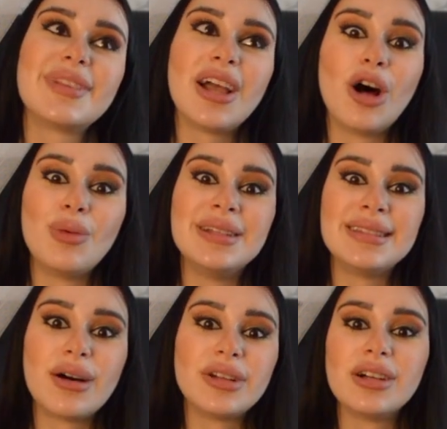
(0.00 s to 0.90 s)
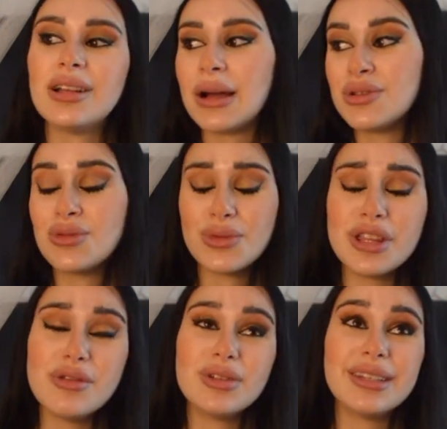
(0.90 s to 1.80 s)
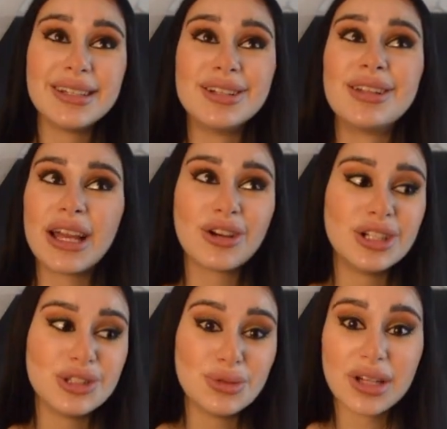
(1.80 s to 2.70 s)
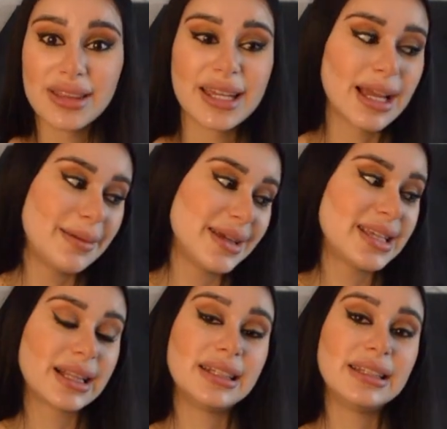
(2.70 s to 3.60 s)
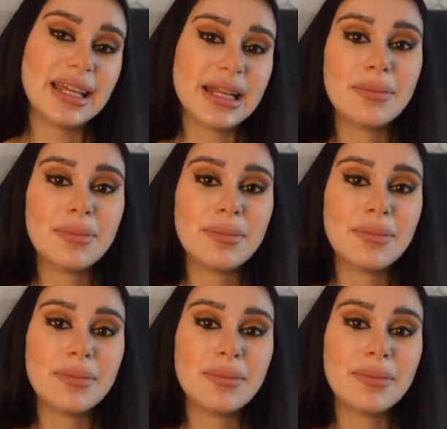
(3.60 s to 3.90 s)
it all went downhill. I was really, really ill. I couldn't do nothing. I basically laid